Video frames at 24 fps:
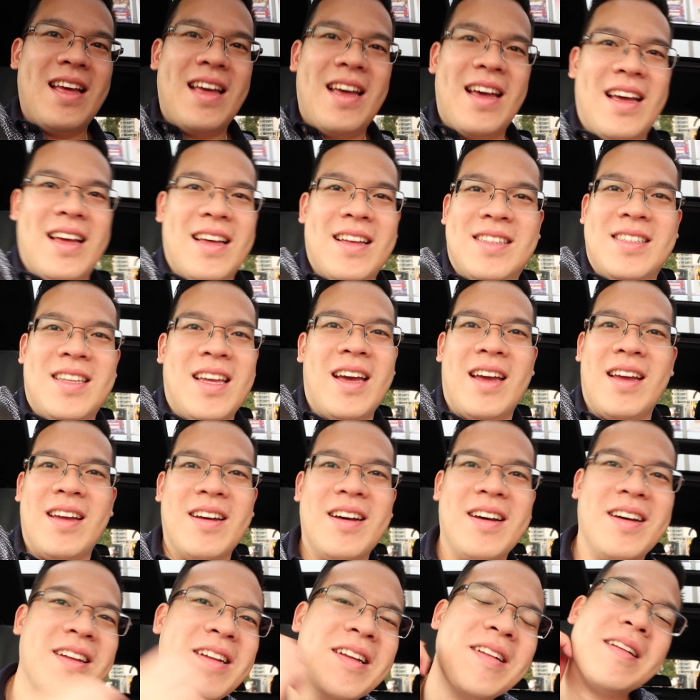It's, it's, like,
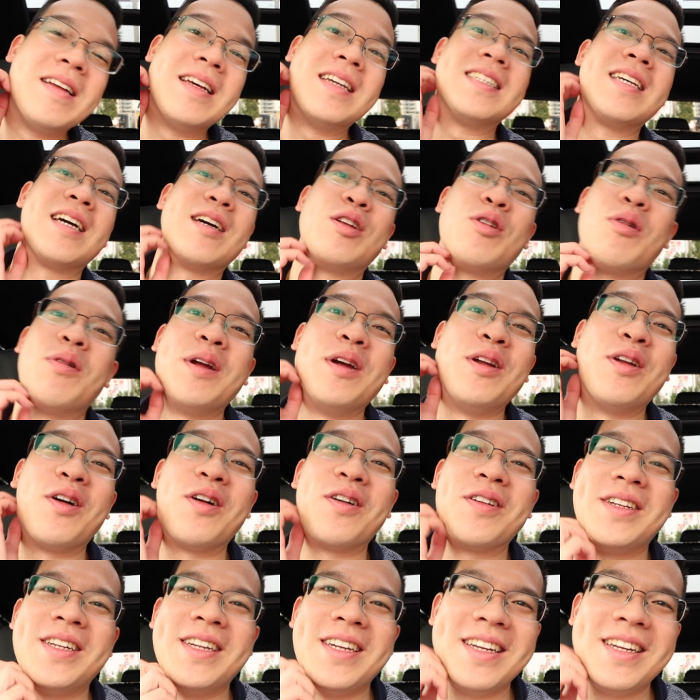it's like a $20